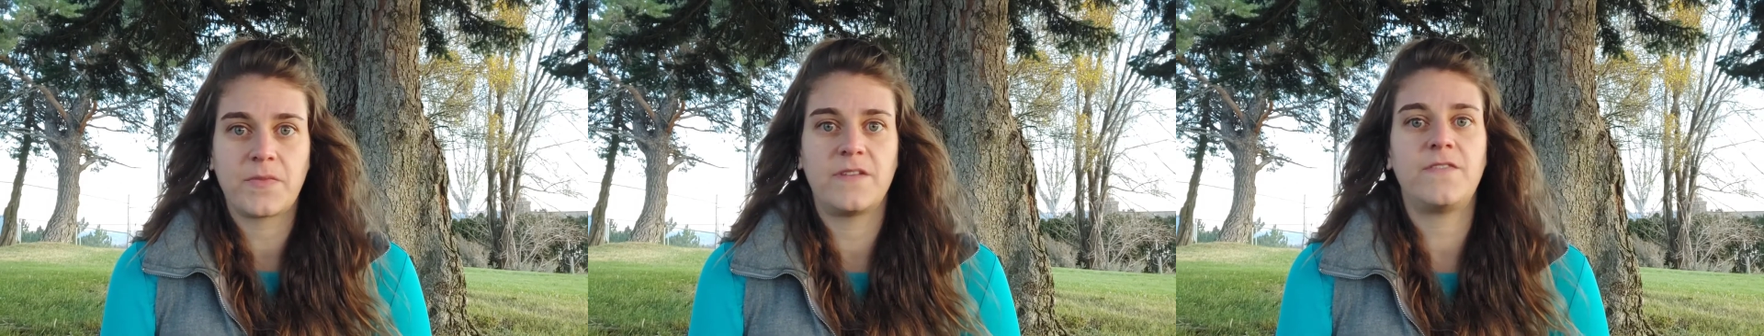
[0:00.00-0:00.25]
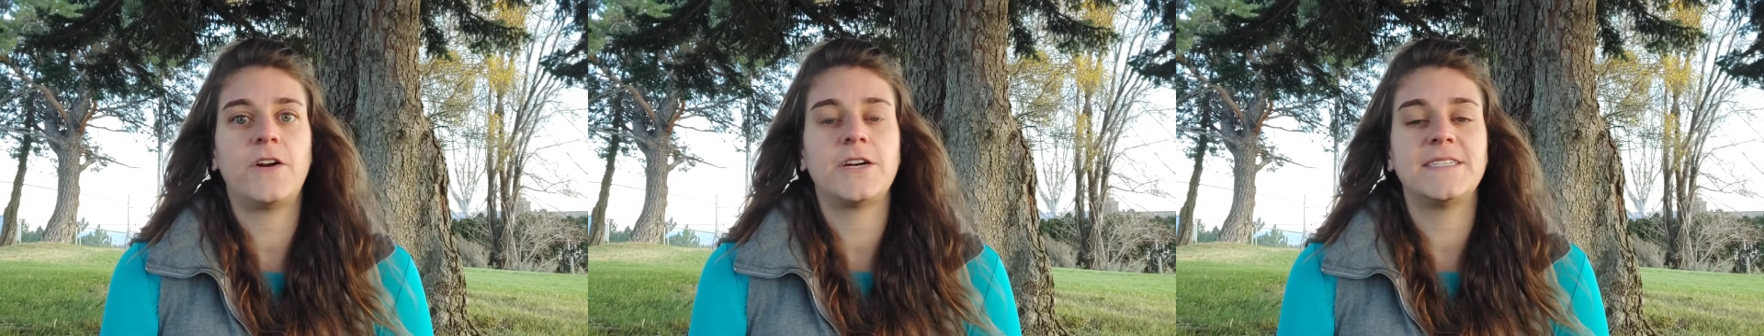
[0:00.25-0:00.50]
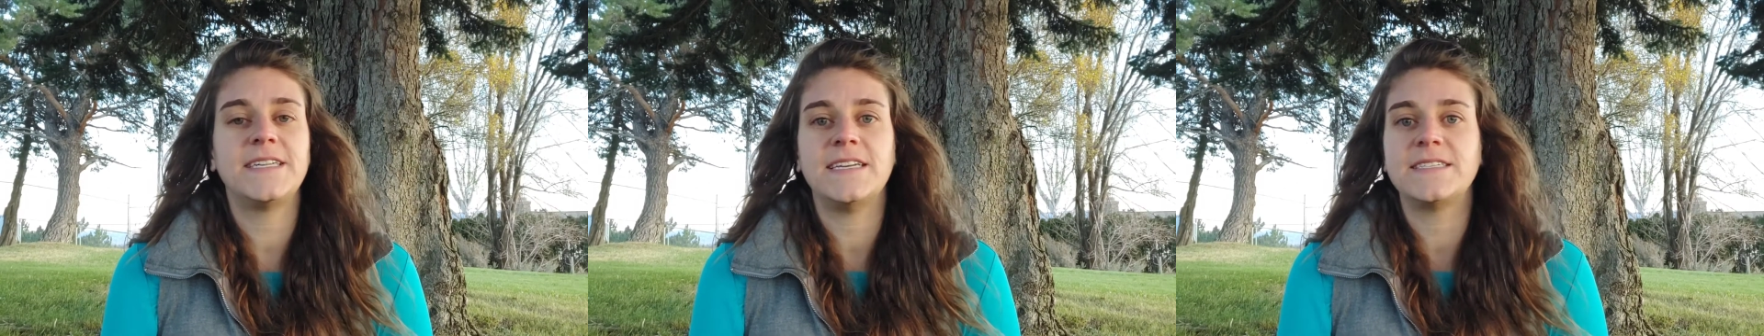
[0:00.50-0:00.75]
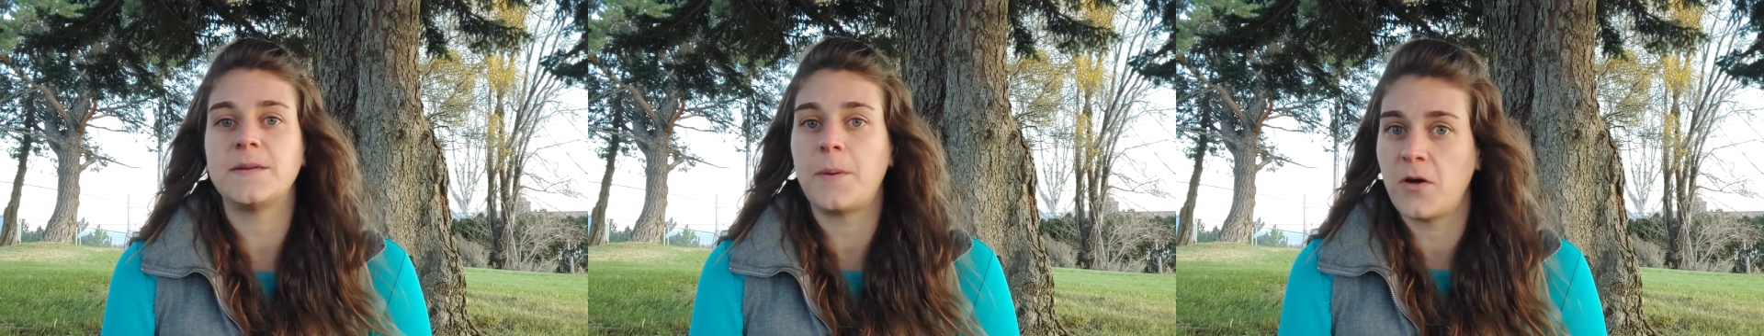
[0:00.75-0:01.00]
The first
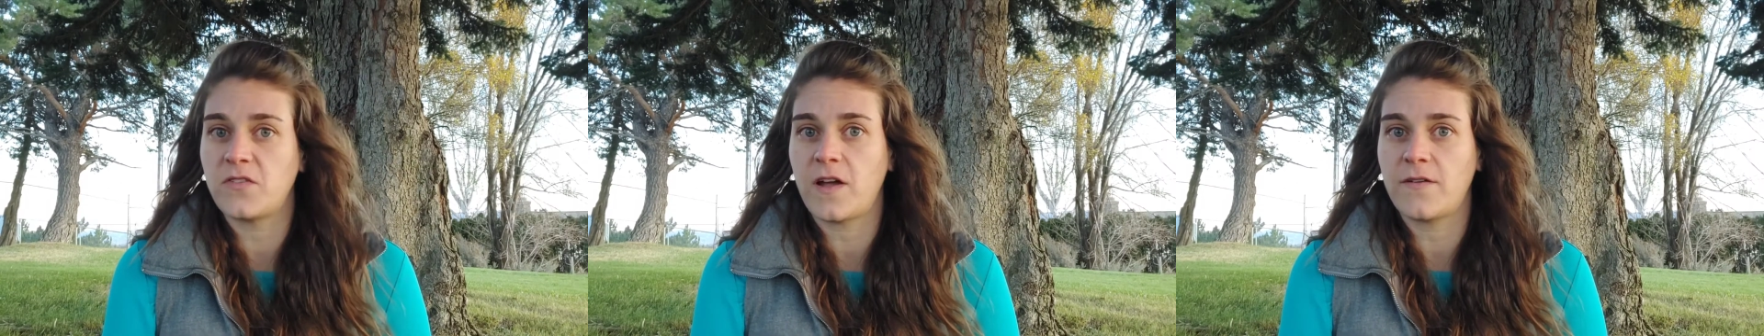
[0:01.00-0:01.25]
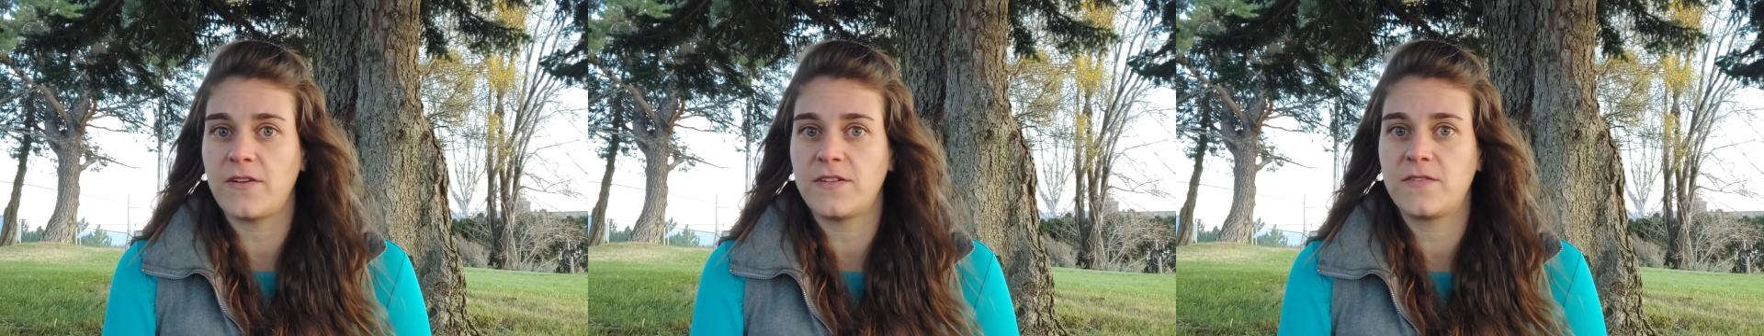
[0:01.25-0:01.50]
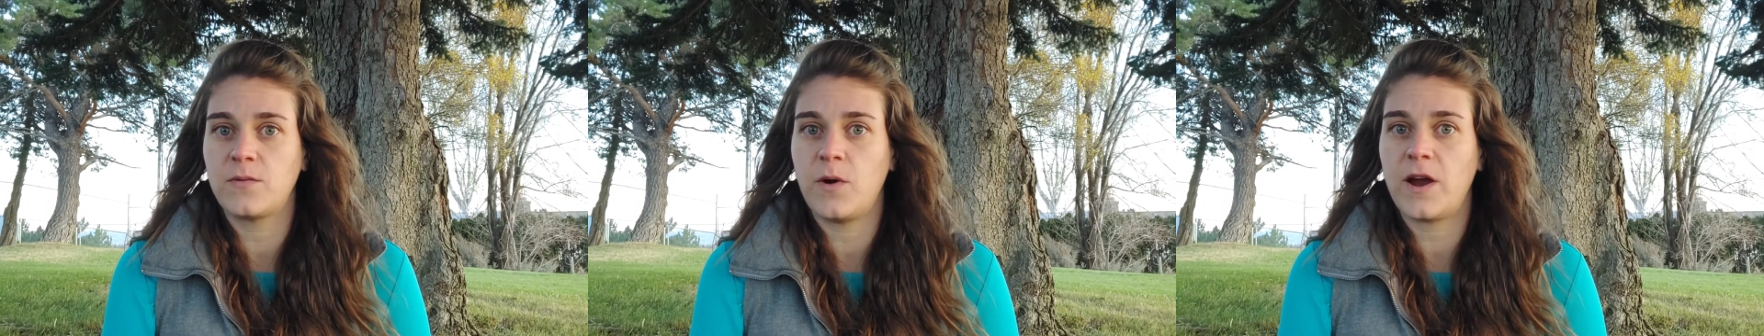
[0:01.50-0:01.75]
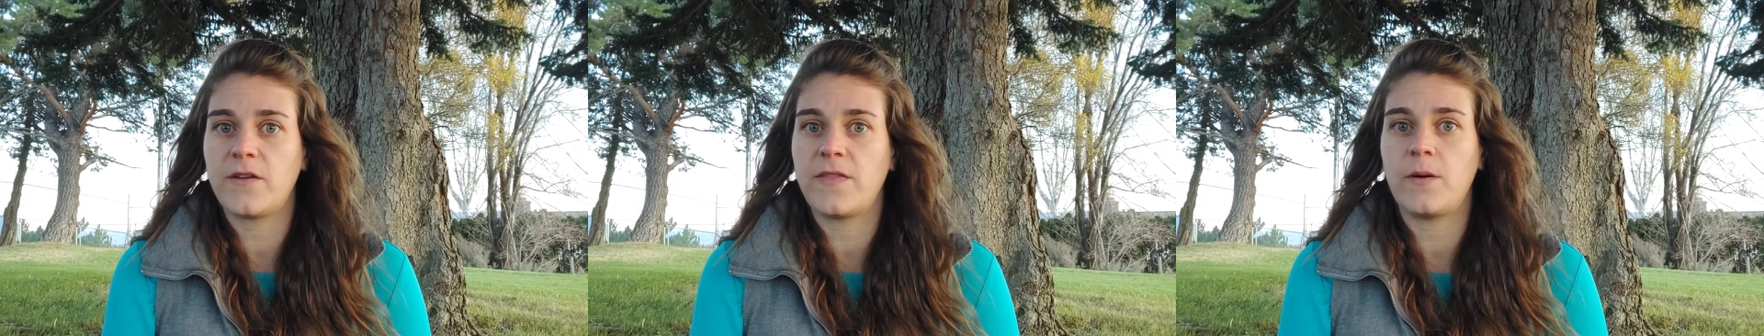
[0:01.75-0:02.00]
is the post office,
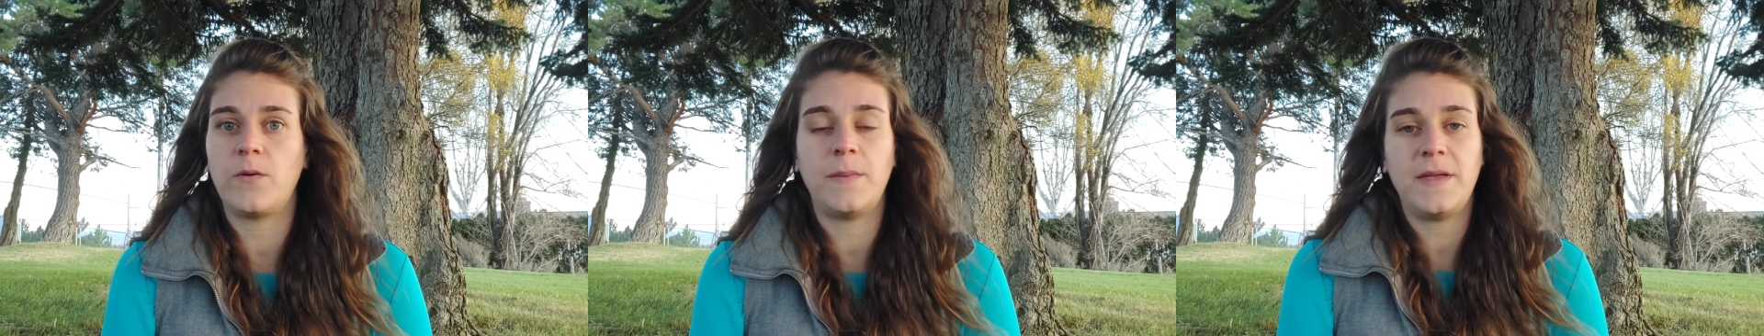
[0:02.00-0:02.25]
where they will